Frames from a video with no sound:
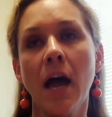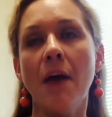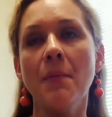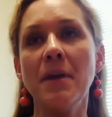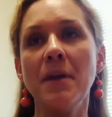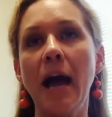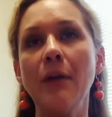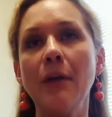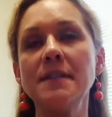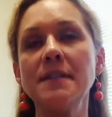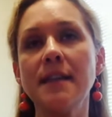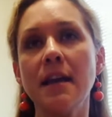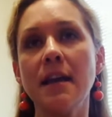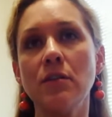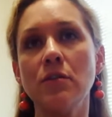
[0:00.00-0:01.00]
I mean, I would
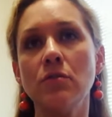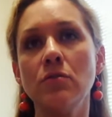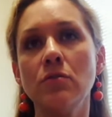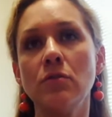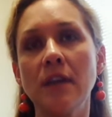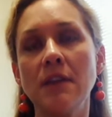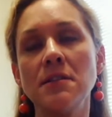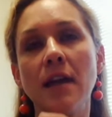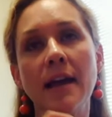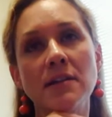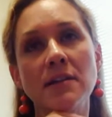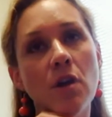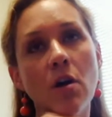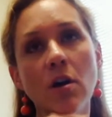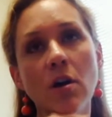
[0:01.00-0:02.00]
say you as
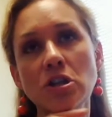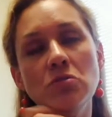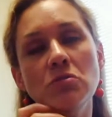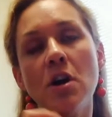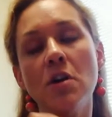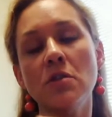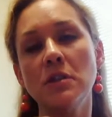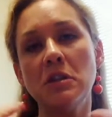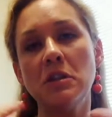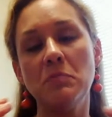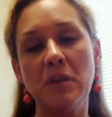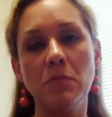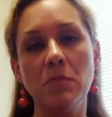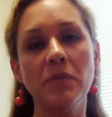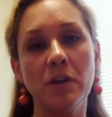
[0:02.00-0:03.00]
as long as you know that the
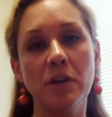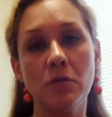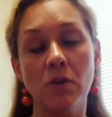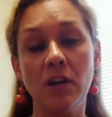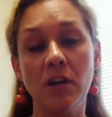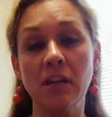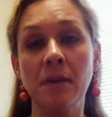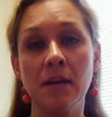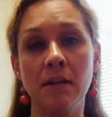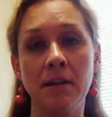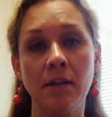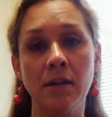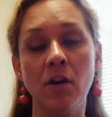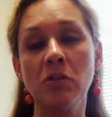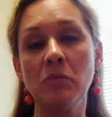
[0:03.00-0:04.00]
people that you are
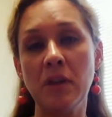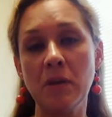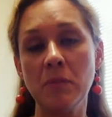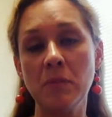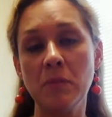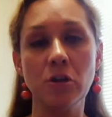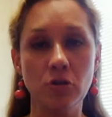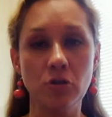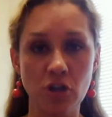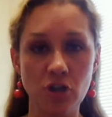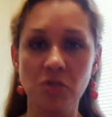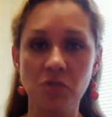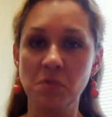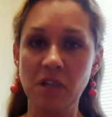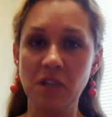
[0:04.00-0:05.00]
emailing are the people that you
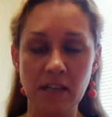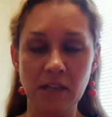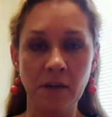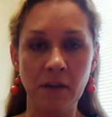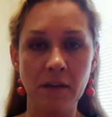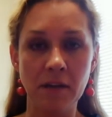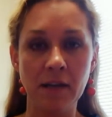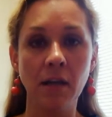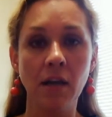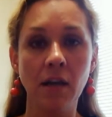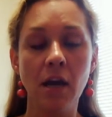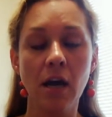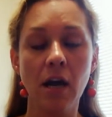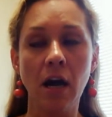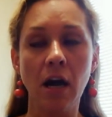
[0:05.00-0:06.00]
should be emailing,
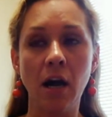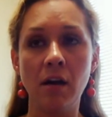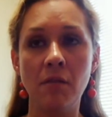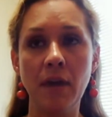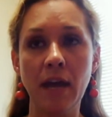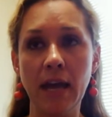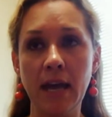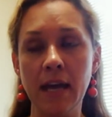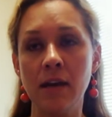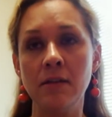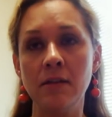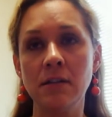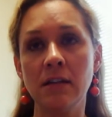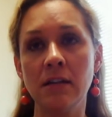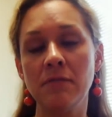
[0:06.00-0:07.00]
um,
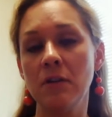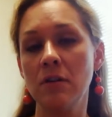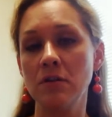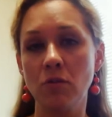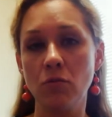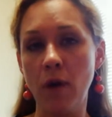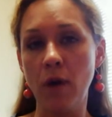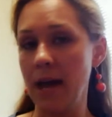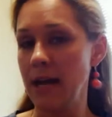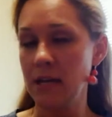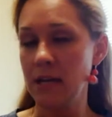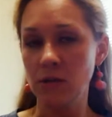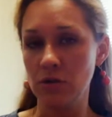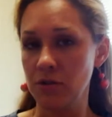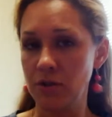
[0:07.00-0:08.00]
and if there is a way
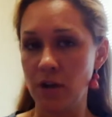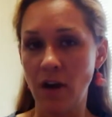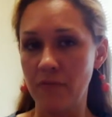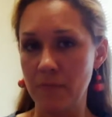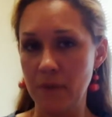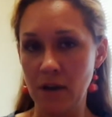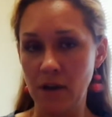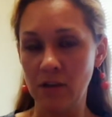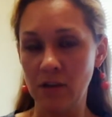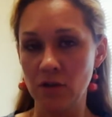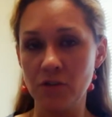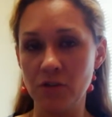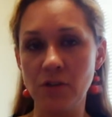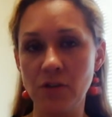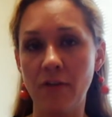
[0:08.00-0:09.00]
in your software in
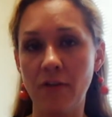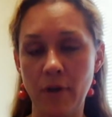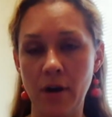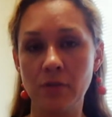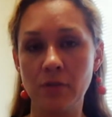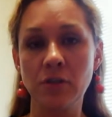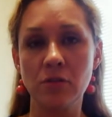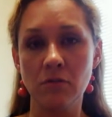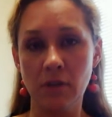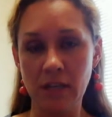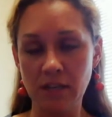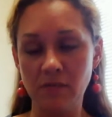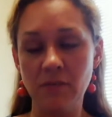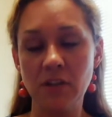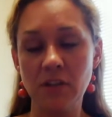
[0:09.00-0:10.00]
your software to
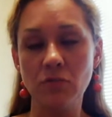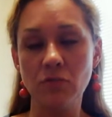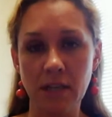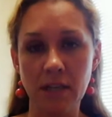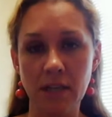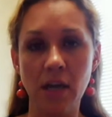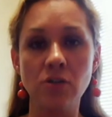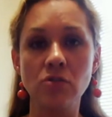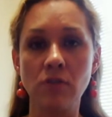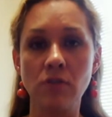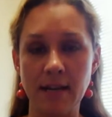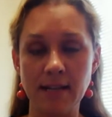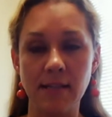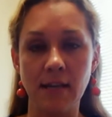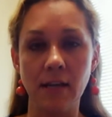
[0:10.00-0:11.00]
individually
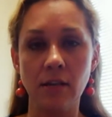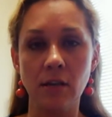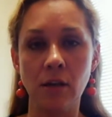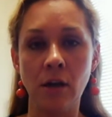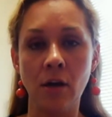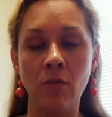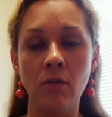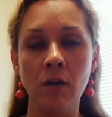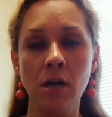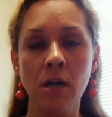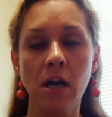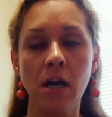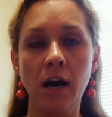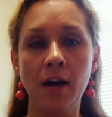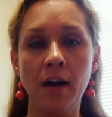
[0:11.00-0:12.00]
address it, you know,
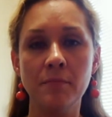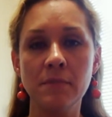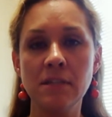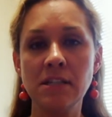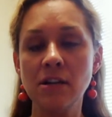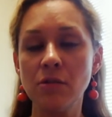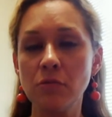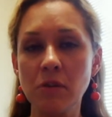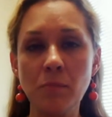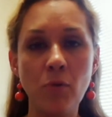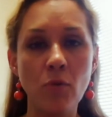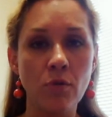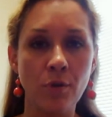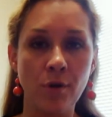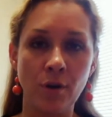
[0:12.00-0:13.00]
um, dear
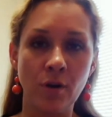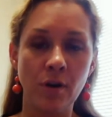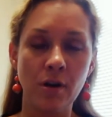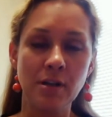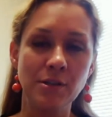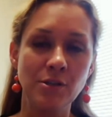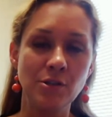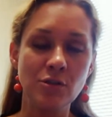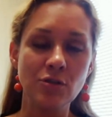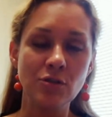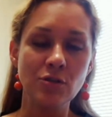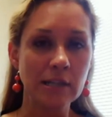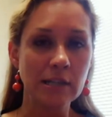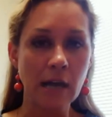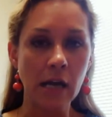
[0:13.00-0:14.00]
reporter is
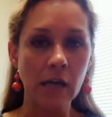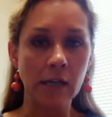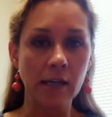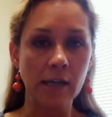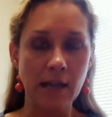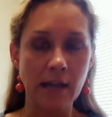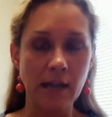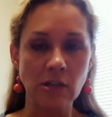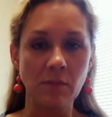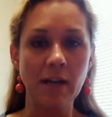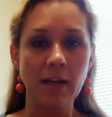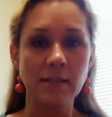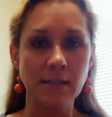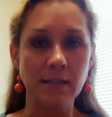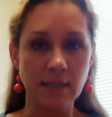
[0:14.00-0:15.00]
usually not yes. going to catch
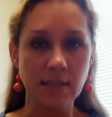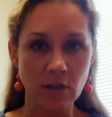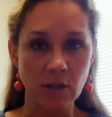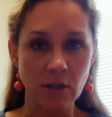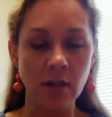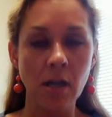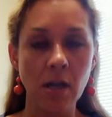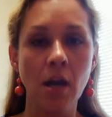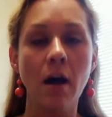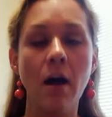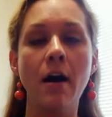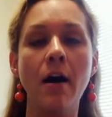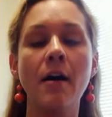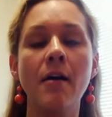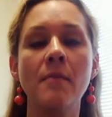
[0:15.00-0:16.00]
his attention.
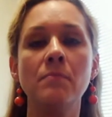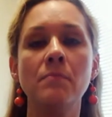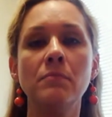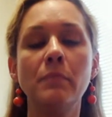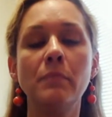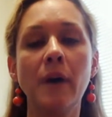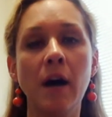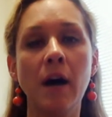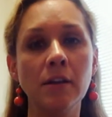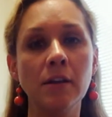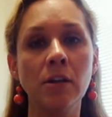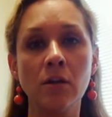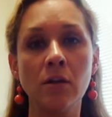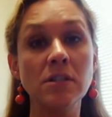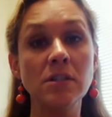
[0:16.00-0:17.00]
Um, but you
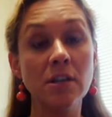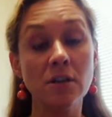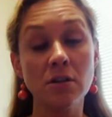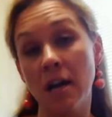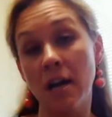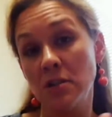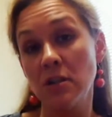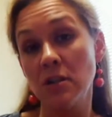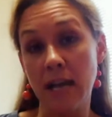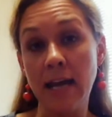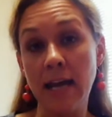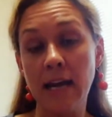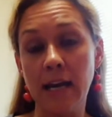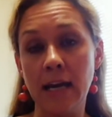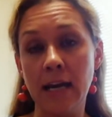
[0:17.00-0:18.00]
know, dear Dr.
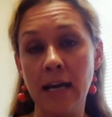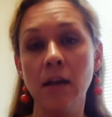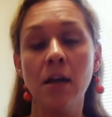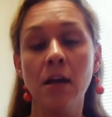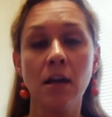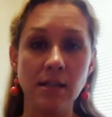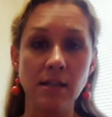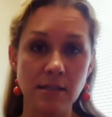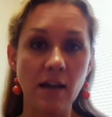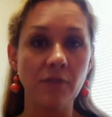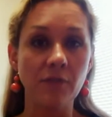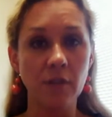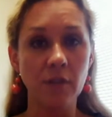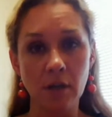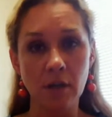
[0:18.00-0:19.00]
Katy is
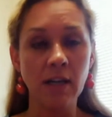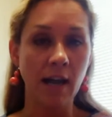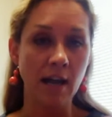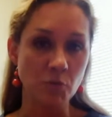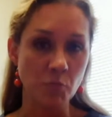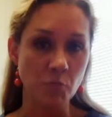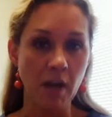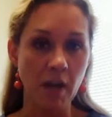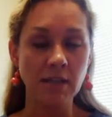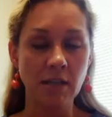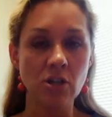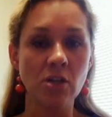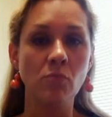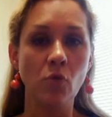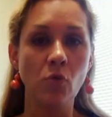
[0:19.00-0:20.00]
definitely going to catch my
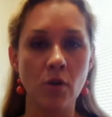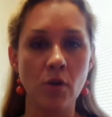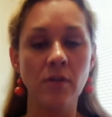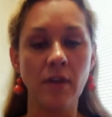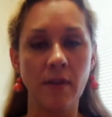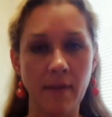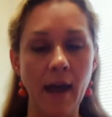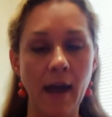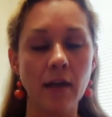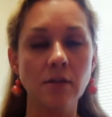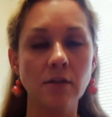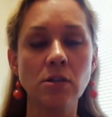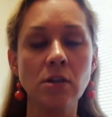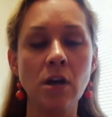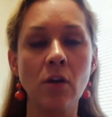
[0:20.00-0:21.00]
attention more than that.
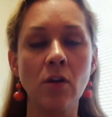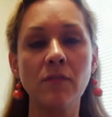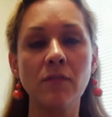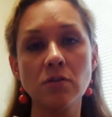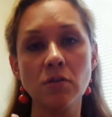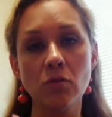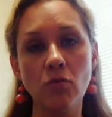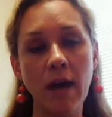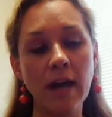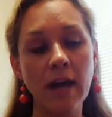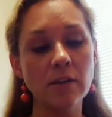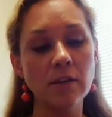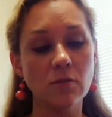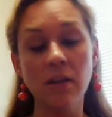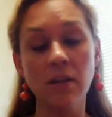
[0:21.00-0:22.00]
So if there's a
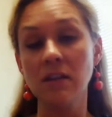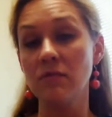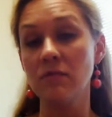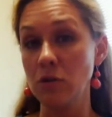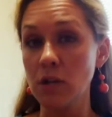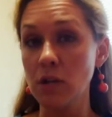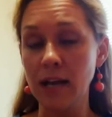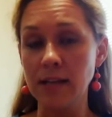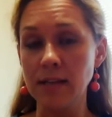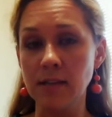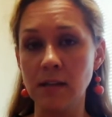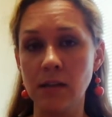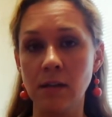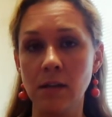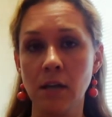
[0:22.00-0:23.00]
way to
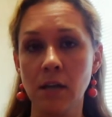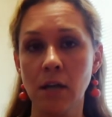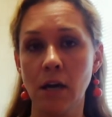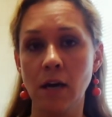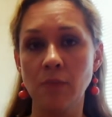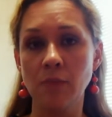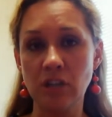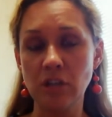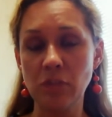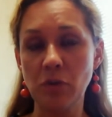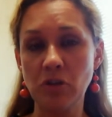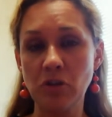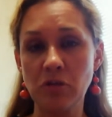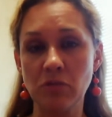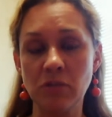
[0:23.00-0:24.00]
individualize it um, to each
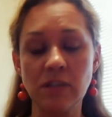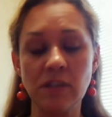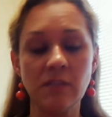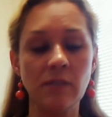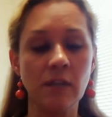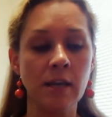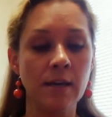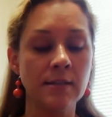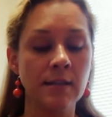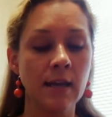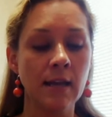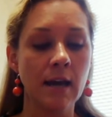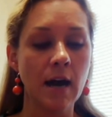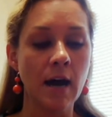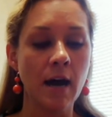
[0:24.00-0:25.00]
person receiving it,
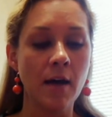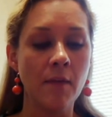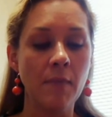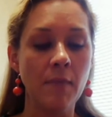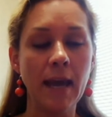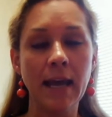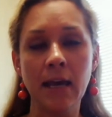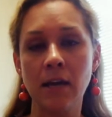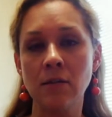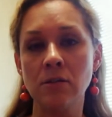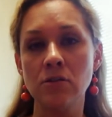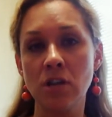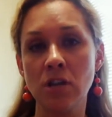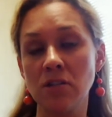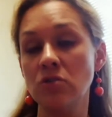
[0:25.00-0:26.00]
um,
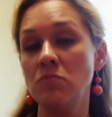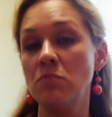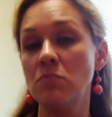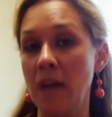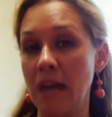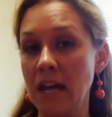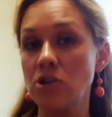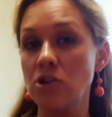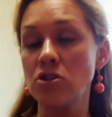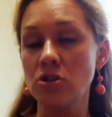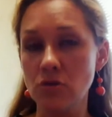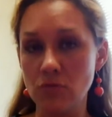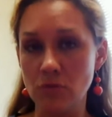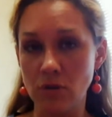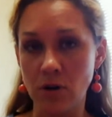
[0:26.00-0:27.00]
and just to make
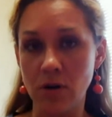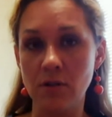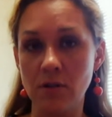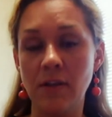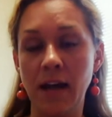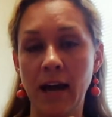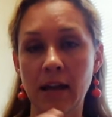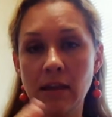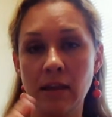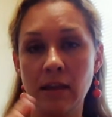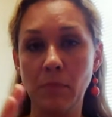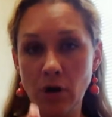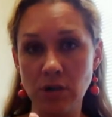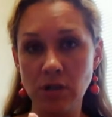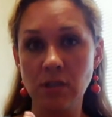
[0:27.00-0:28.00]
sure that the
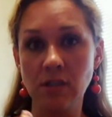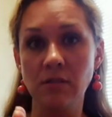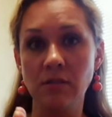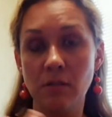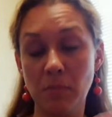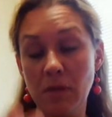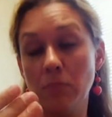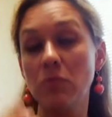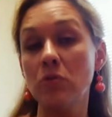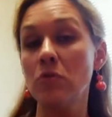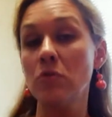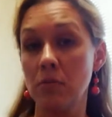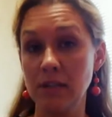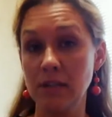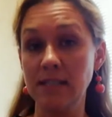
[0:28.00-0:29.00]
person, the people
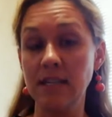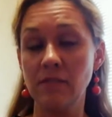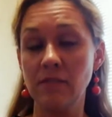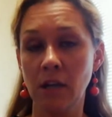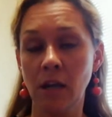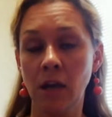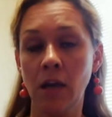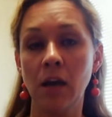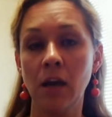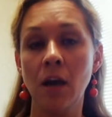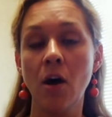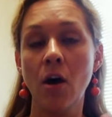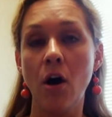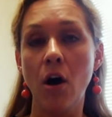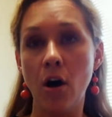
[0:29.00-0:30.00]
who are receiving it,
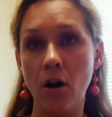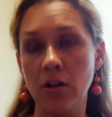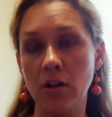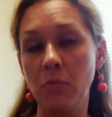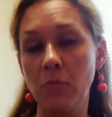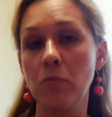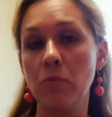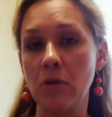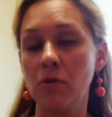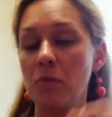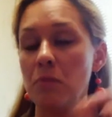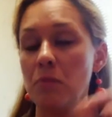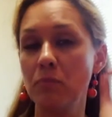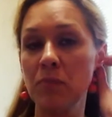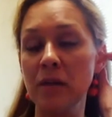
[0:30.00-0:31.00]
are the appropriate
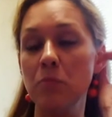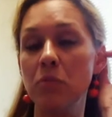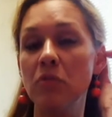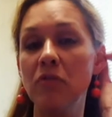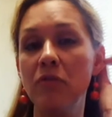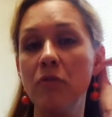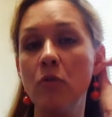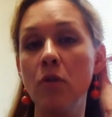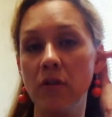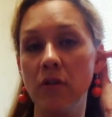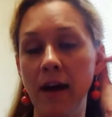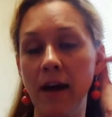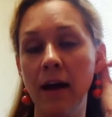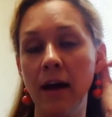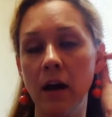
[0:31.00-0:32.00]
re- people for
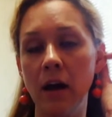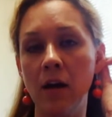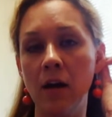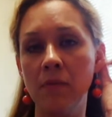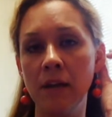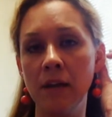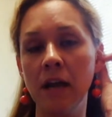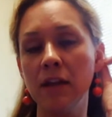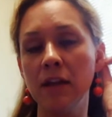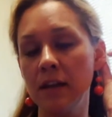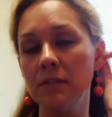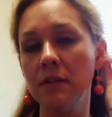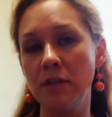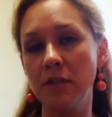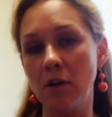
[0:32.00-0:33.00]
that, um, then I
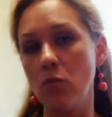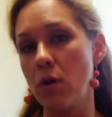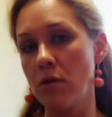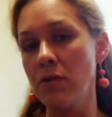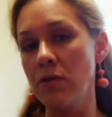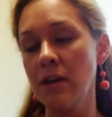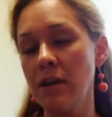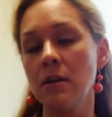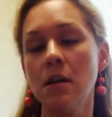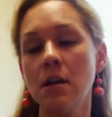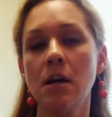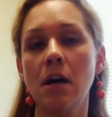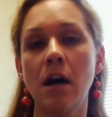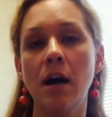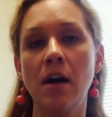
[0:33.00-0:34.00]
think that they're worth it.
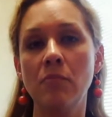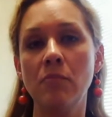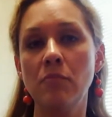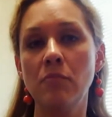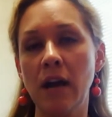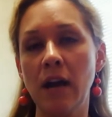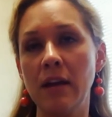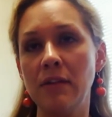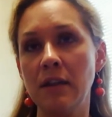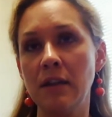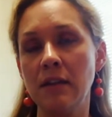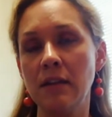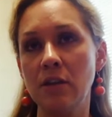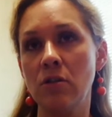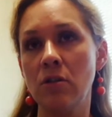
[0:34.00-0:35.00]
Um, but I
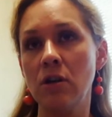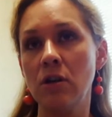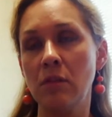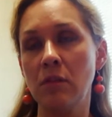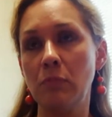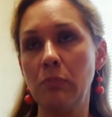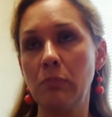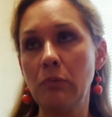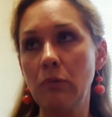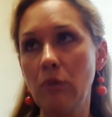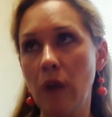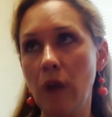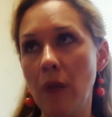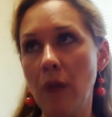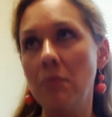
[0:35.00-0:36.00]
think that you're going to
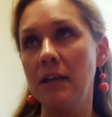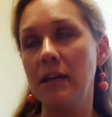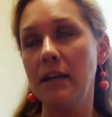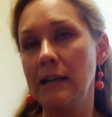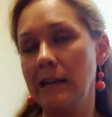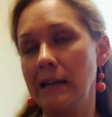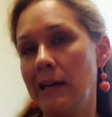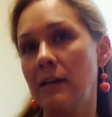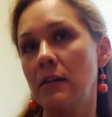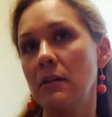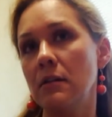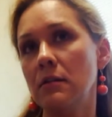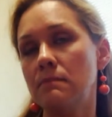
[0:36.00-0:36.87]
probably get